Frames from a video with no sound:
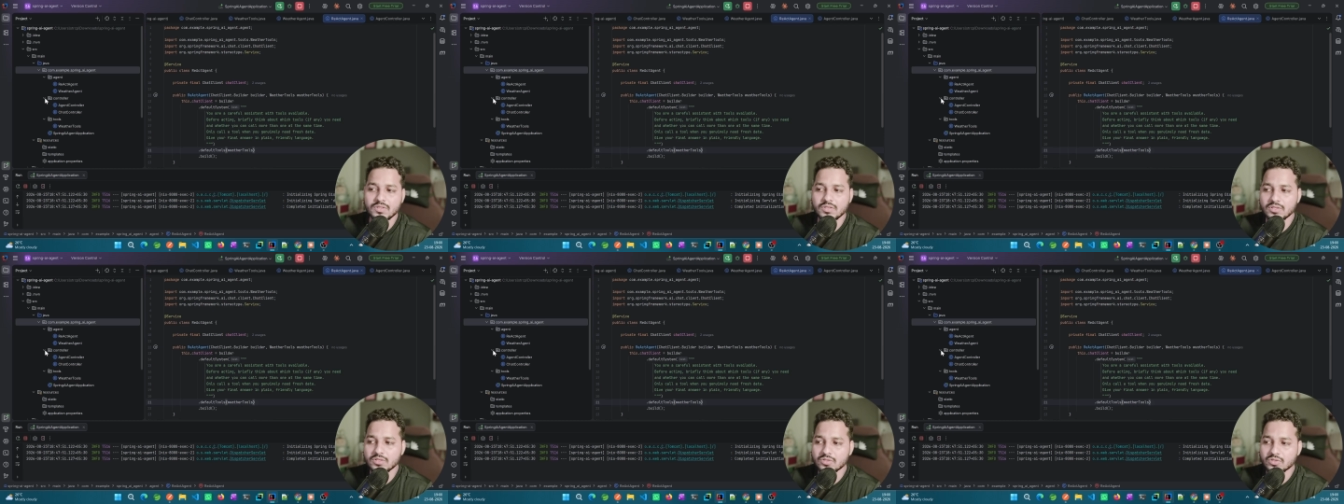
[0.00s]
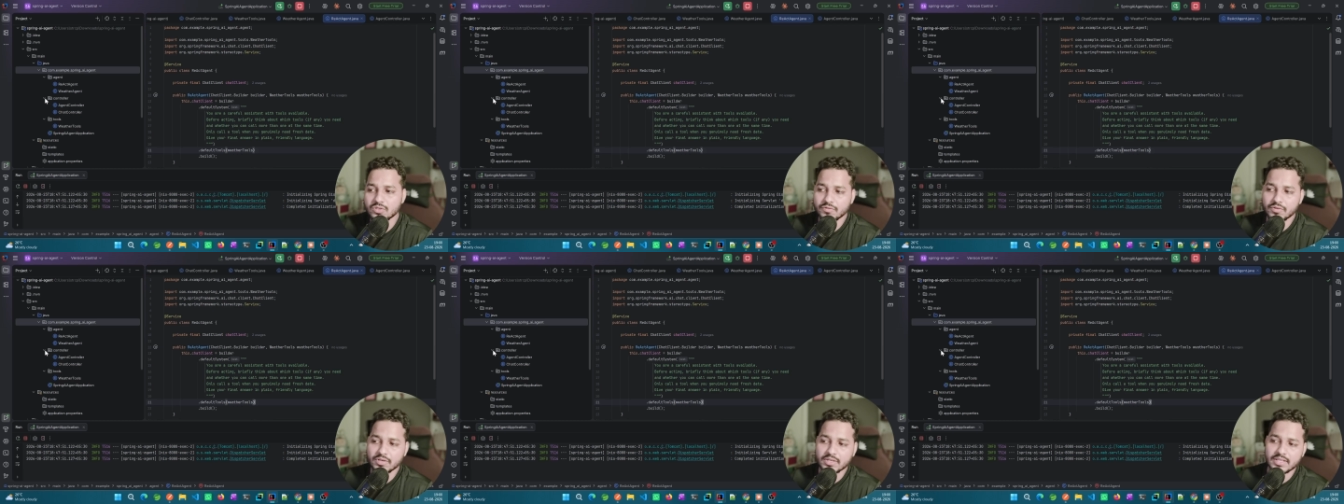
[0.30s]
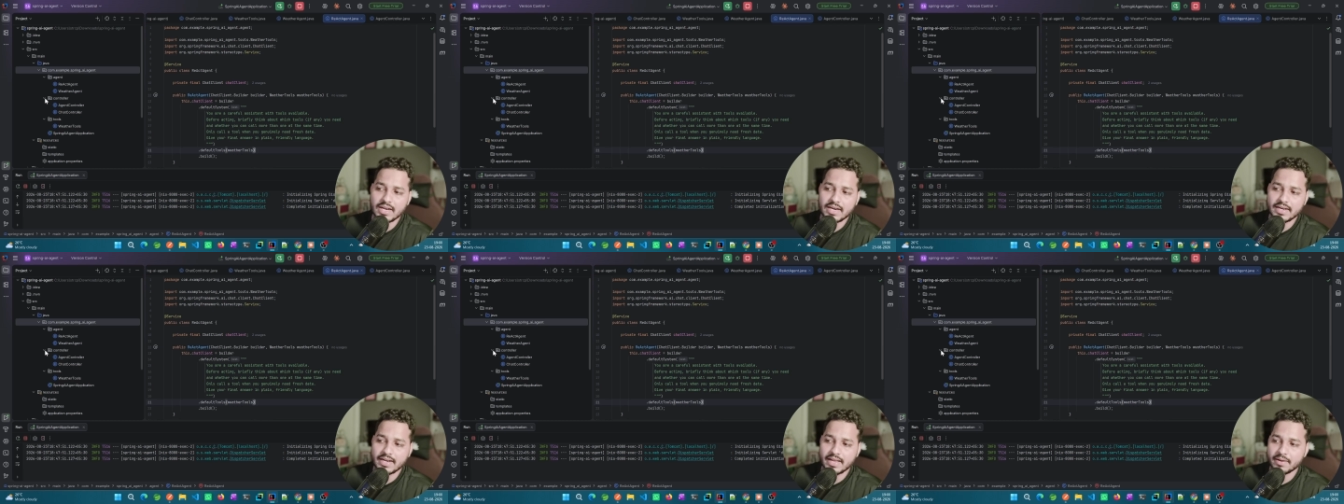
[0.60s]
So for
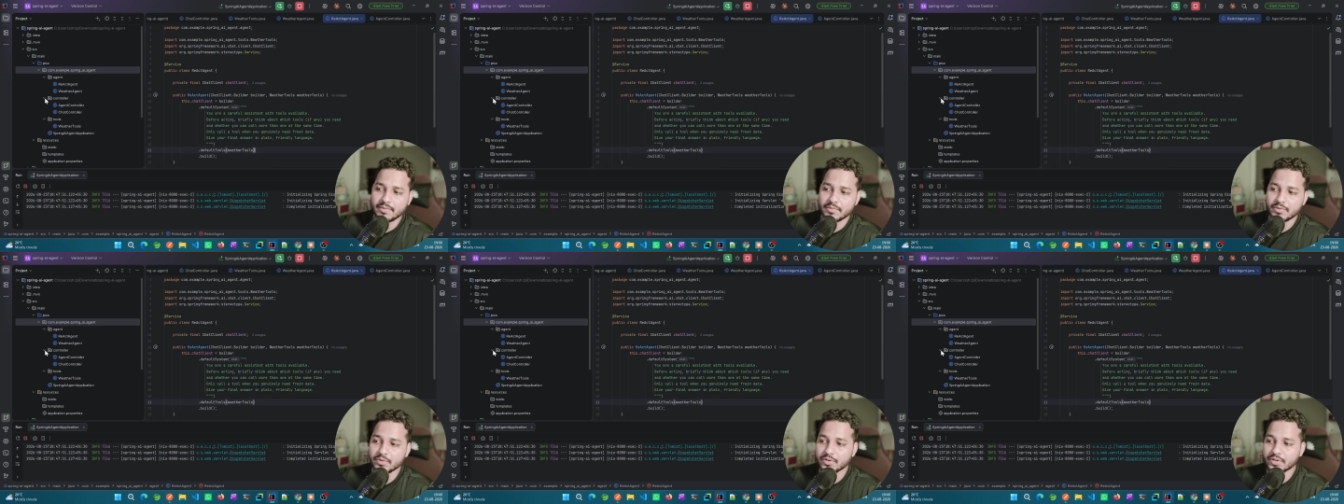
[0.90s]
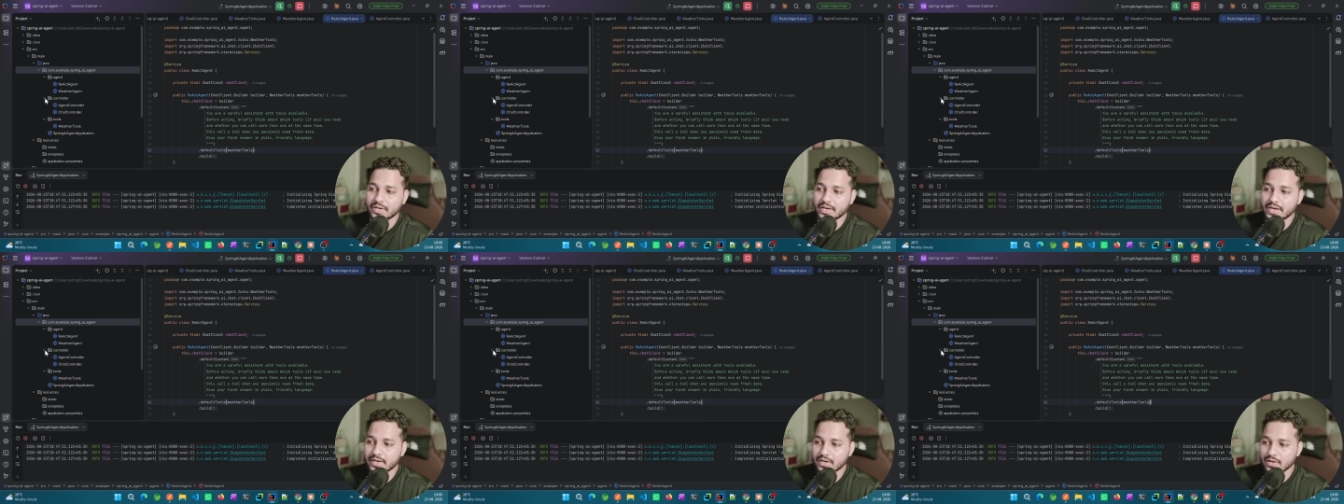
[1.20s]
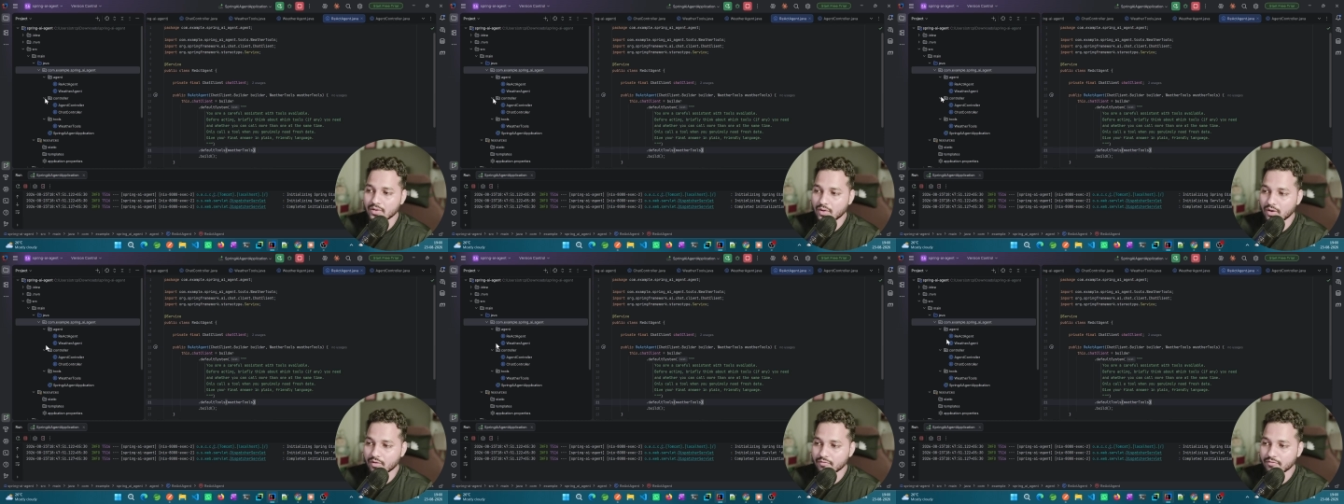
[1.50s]
that, I have to create a
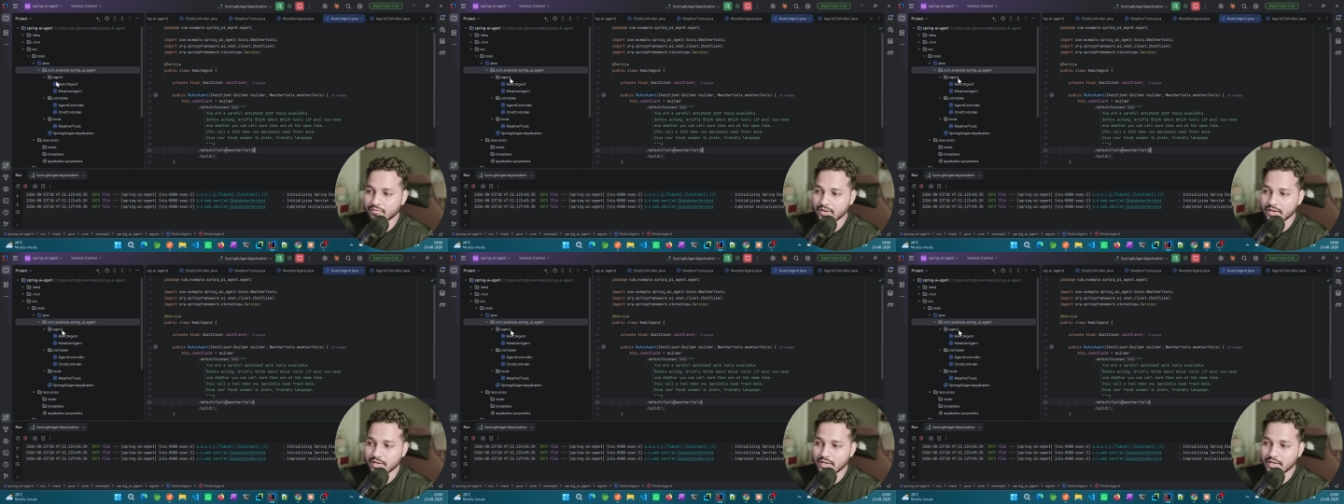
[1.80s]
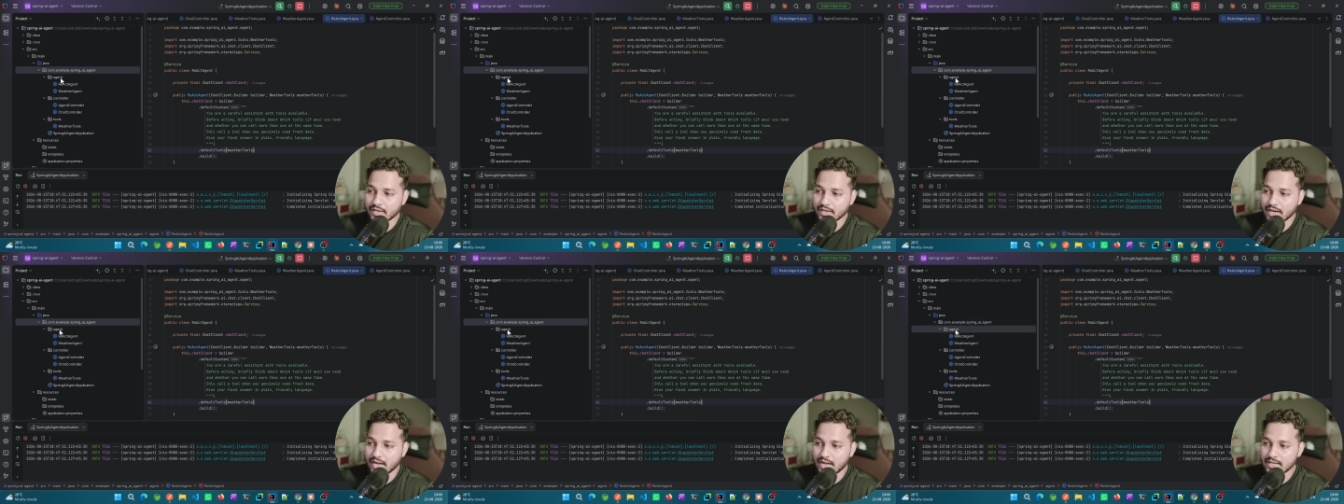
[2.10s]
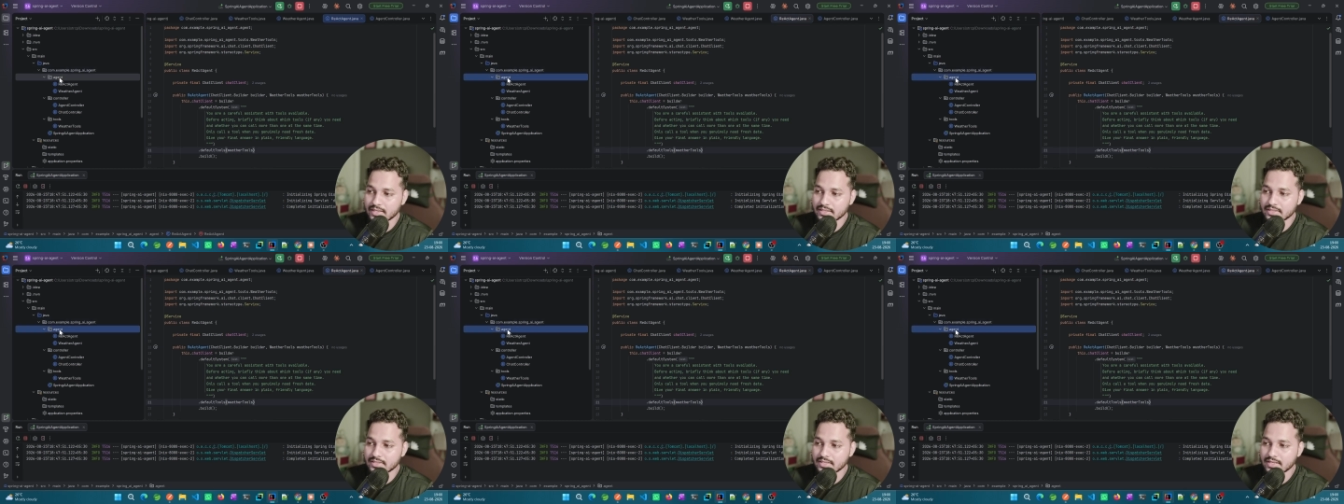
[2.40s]
config
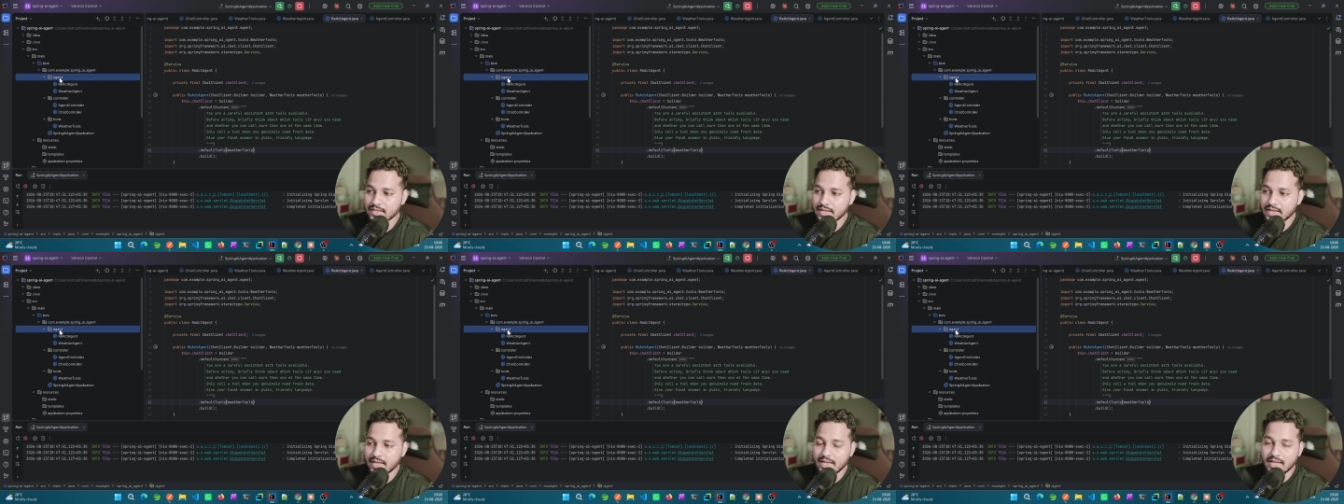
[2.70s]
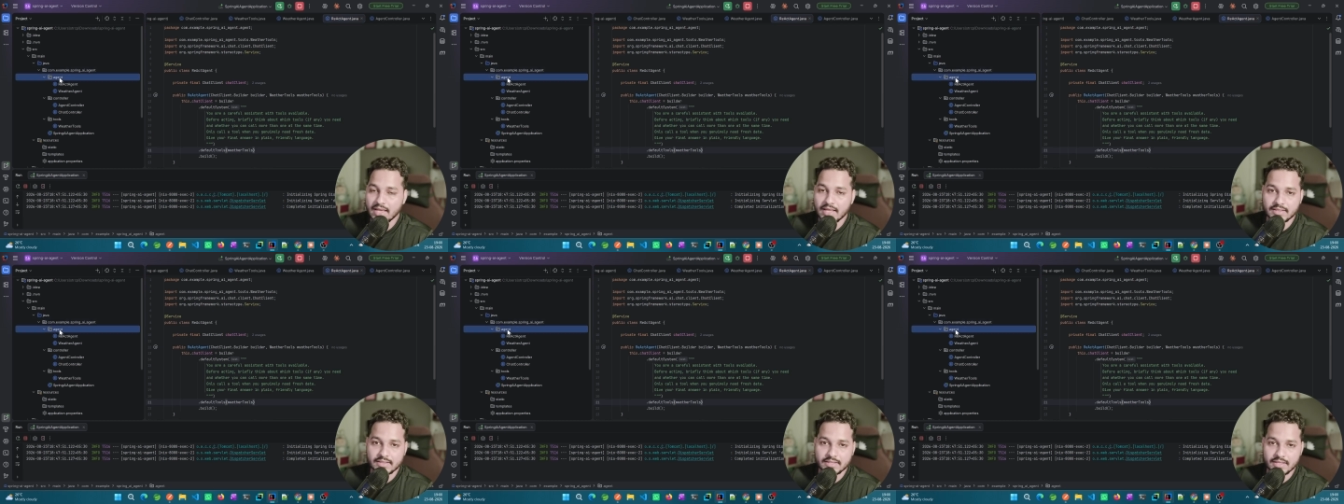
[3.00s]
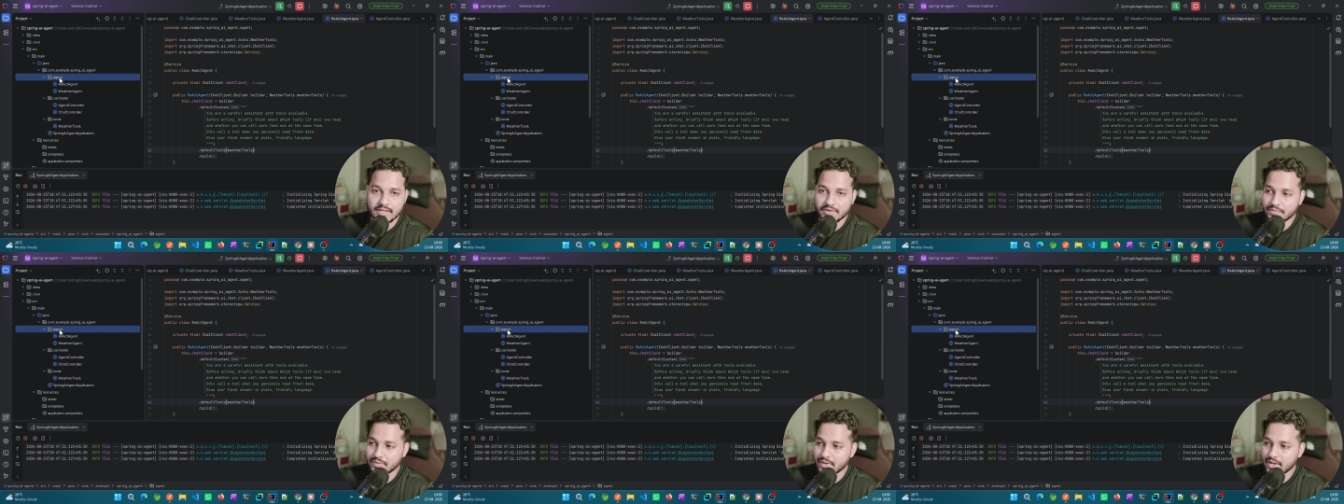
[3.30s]
class and
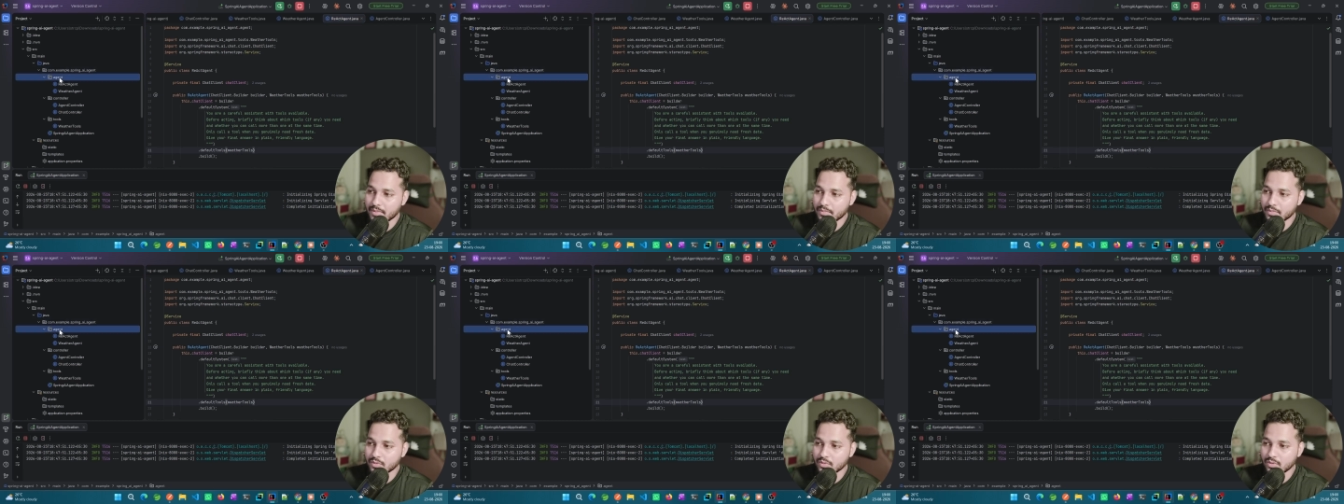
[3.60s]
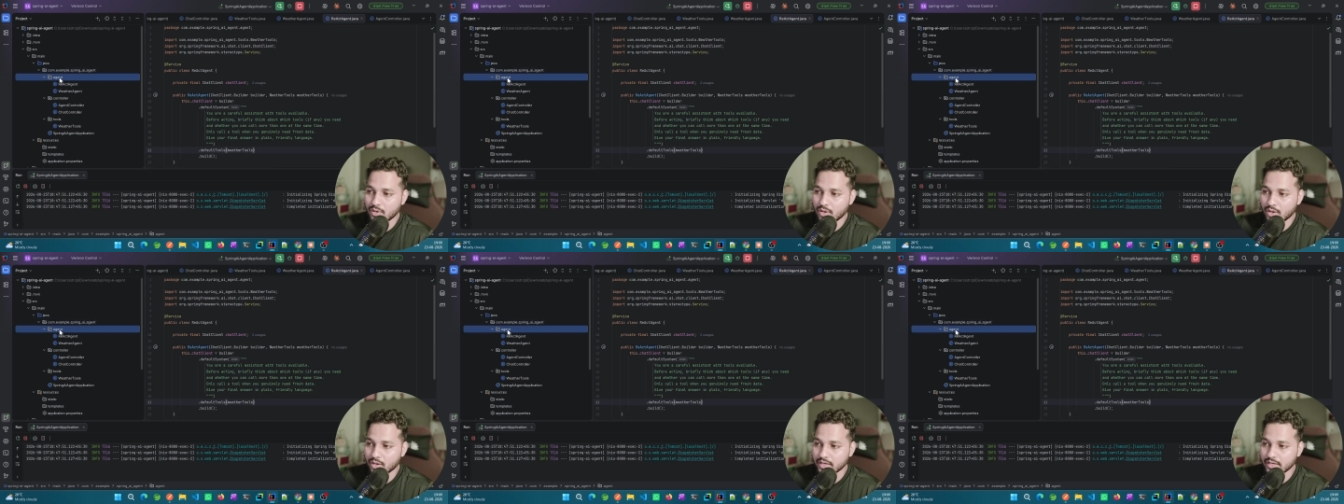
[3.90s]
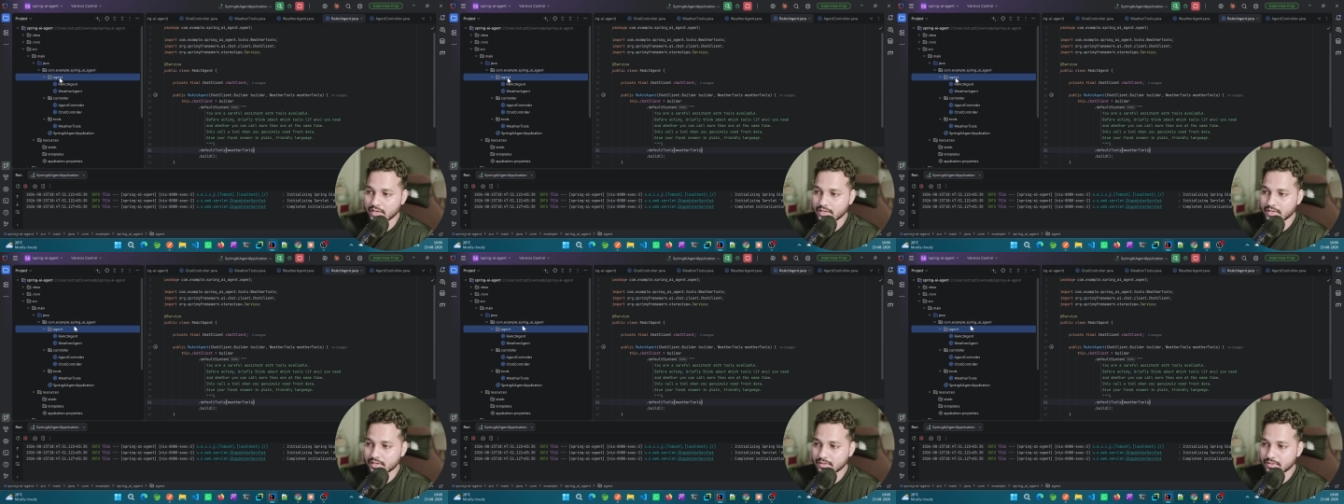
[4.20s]
there we have to log
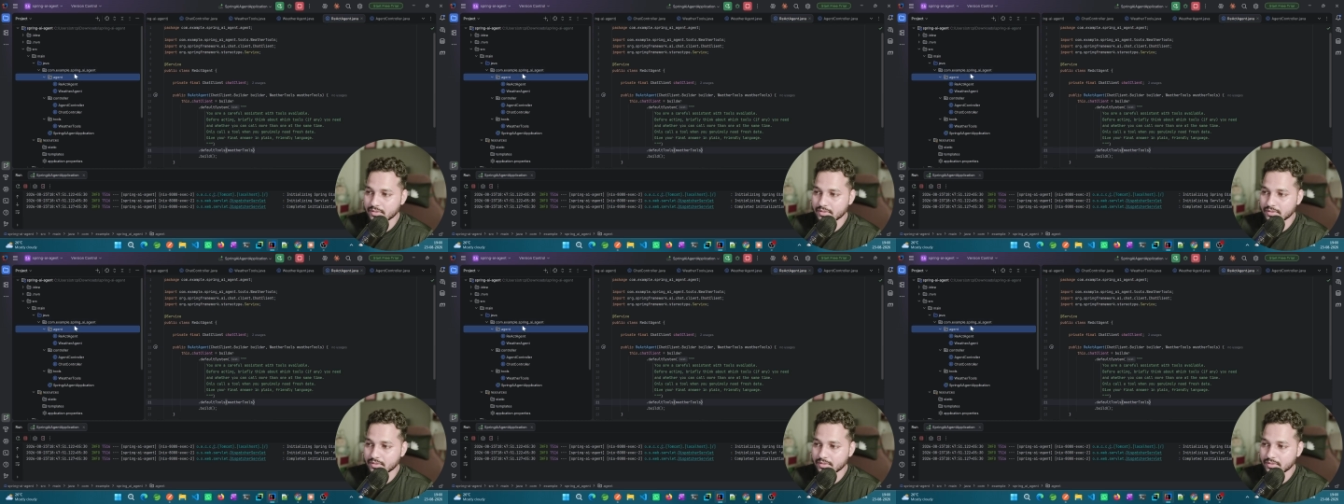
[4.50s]
it.